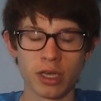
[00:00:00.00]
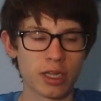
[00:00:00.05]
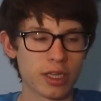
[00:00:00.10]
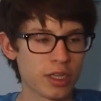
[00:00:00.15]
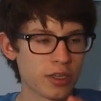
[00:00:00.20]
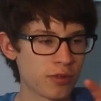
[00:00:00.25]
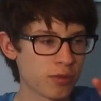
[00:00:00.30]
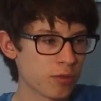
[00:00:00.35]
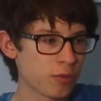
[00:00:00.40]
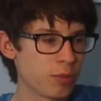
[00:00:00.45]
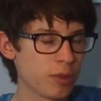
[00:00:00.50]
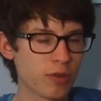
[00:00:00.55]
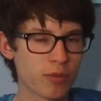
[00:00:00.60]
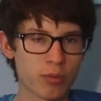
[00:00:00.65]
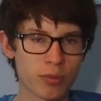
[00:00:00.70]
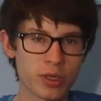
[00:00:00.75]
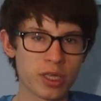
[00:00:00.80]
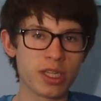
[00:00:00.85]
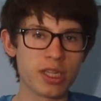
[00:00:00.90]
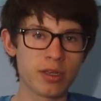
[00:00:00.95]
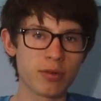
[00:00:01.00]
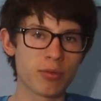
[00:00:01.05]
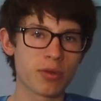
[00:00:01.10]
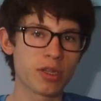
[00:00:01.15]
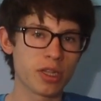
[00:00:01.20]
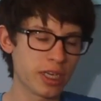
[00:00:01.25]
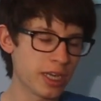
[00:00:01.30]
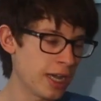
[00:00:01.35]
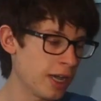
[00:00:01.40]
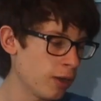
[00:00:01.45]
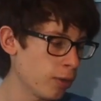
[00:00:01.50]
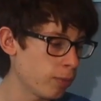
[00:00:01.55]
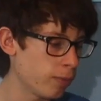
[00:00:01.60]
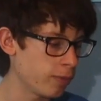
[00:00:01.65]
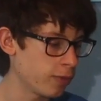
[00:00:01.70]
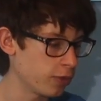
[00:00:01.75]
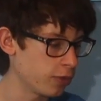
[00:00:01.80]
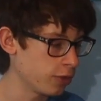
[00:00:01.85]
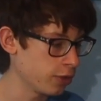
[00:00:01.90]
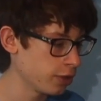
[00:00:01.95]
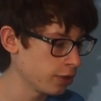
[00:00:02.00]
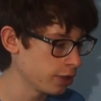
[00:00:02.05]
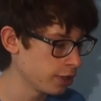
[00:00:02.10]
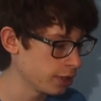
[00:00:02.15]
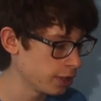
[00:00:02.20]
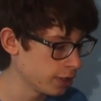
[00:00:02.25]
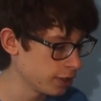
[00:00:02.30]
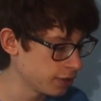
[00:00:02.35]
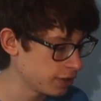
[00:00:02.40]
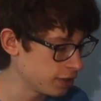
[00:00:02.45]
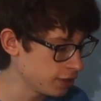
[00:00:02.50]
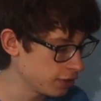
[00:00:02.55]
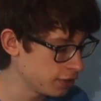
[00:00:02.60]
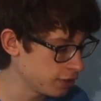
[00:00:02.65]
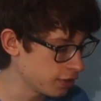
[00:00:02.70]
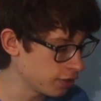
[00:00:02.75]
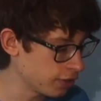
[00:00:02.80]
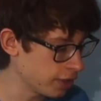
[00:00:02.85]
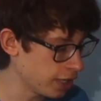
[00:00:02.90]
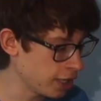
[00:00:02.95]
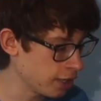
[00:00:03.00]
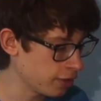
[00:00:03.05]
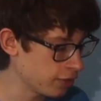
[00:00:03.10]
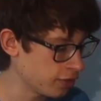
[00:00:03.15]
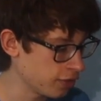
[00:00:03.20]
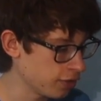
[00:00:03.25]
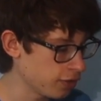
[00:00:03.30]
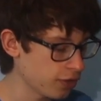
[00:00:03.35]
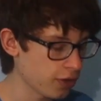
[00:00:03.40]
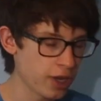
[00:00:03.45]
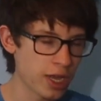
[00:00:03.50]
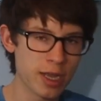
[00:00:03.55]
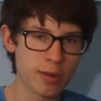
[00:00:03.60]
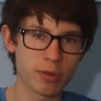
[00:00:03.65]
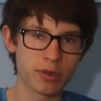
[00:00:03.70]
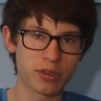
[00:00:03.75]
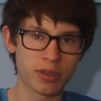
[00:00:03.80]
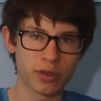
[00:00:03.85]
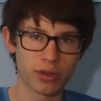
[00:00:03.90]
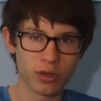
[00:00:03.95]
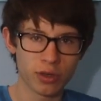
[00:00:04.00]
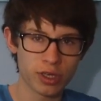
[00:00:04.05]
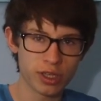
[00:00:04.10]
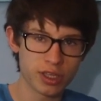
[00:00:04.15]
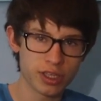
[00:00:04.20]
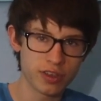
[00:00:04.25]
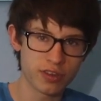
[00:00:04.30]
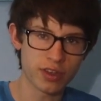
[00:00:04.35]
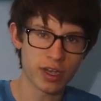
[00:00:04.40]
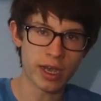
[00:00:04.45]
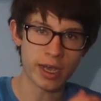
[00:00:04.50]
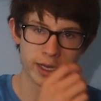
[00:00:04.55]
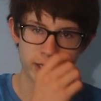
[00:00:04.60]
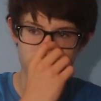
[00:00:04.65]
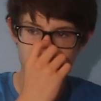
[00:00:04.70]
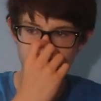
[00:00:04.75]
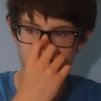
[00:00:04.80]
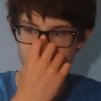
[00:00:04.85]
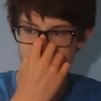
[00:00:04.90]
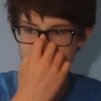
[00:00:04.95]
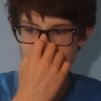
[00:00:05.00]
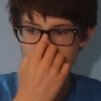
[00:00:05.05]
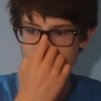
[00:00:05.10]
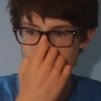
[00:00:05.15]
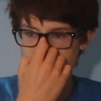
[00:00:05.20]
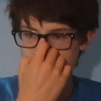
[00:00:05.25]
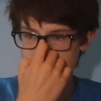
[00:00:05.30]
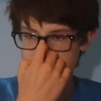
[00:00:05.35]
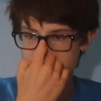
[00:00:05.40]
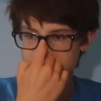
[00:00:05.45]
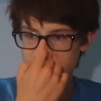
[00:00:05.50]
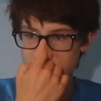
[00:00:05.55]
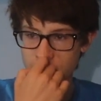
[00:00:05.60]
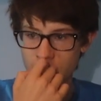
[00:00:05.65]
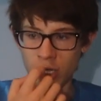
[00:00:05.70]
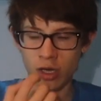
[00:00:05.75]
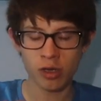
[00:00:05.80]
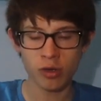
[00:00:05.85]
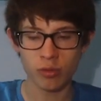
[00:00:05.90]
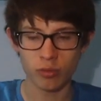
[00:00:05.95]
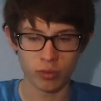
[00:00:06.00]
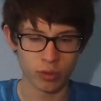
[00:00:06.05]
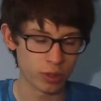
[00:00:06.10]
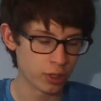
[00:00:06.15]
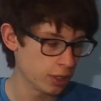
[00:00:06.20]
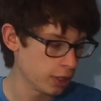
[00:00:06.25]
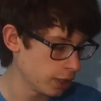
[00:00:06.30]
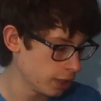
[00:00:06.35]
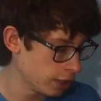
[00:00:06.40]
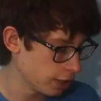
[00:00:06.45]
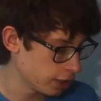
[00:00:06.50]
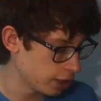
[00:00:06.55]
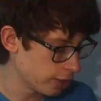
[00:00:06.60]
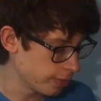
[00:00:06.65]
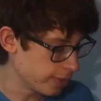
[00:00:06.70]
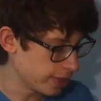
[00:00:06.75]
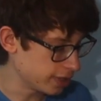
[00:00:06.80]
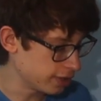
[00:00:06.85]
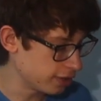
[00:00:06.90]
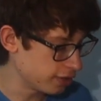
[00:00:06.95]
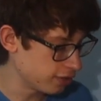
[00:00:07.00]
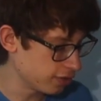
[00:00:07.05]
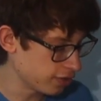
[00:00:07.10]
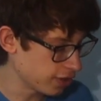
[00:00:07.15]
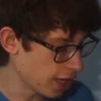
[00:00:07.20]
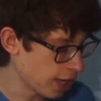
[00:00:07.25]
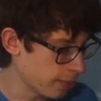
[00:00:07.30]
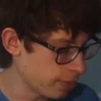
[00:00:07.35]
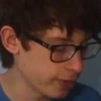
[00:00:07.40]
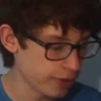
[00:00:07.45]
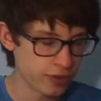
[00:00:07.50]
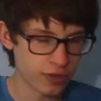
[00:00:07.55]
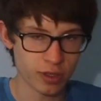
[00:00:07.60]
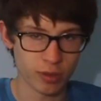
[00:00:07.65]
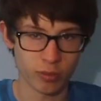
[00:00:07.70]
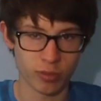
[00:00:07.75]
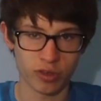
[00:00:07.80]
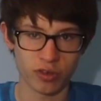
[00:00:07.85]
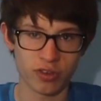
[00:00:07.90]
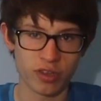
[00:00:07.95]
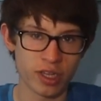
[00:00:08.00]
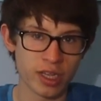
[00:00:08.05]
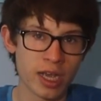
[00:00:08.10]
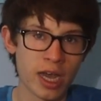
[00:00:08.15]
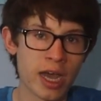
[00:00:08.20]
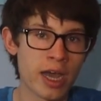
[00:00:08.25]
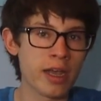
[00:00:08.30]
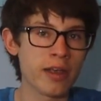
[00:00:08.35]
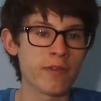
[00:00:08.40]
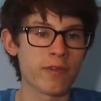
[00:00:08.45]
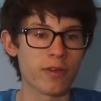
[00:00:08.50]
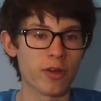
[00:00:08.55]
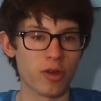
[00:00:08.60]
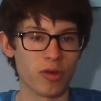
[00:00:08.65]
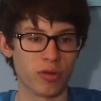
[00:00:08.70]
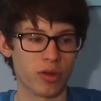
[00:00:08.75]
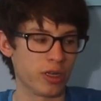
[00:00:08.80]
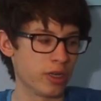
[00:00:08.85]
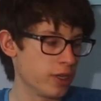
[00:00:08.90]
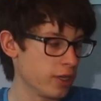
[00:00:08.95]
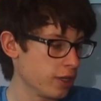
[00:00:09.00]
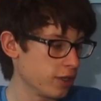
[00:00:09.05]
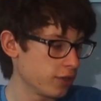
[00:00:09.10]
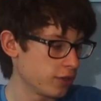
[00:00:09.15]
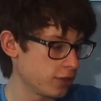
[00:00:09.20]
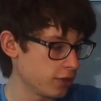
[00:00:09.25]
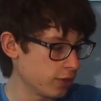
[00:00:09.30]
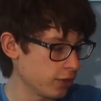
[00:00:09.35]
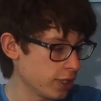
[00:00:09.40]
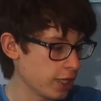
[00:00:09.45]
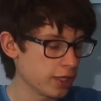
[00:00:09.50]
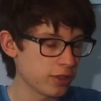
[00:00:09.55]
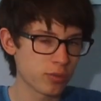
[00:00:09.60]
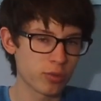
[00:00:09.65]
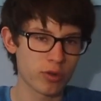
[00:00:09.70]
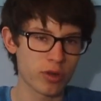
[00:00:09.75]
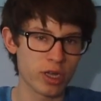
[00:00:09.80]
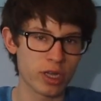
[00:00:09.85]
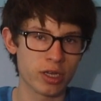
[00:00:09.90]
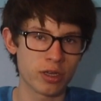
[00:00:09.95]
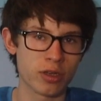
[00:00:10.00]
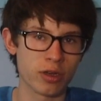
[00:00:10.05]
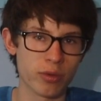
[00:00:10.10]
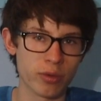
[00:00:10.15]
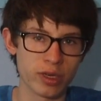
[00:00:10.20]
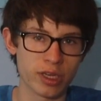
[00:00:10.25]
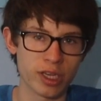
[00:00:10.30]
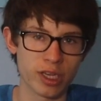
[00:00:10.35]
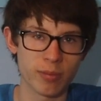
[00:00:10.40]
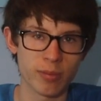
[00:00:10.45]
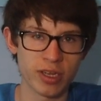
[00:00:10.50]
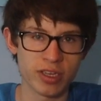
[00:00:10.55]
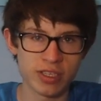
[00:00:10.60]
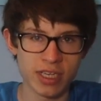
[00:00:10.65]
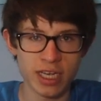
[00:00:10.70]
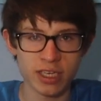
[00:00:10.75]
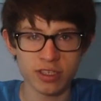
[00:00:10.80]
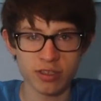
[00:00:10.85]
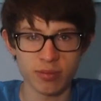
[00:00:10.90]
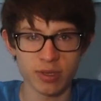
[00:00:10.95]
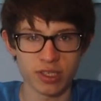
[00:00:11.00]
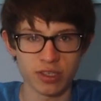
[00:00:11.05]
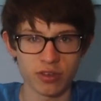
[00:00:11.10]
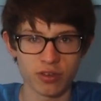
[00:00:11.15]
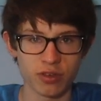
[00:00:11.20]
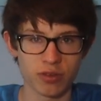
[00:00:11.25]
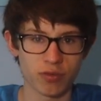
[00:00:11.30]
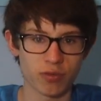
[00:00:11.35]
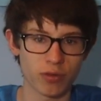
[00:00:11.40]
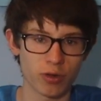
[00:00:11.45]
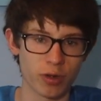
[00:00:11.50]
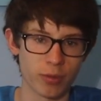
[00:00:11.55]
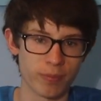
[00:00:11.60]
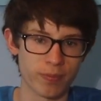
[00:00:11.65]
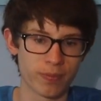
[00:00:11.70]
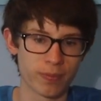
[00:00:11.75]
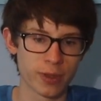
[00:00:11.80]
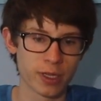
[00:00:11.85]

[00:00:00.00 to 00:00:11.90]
this will be really, really helpful, since they're able to look at these icons and see, oh, the Messages app is similar to the iPhone, so that's where I go and get my text messages from.